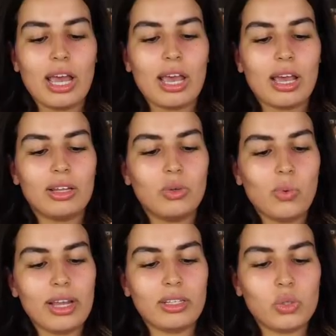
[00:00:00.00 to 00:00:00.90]
the
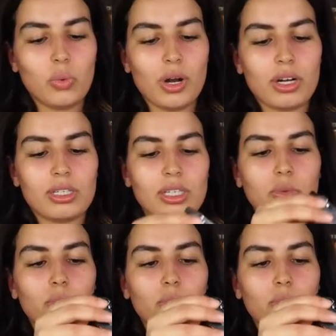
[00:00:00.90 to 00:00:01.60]
way this works,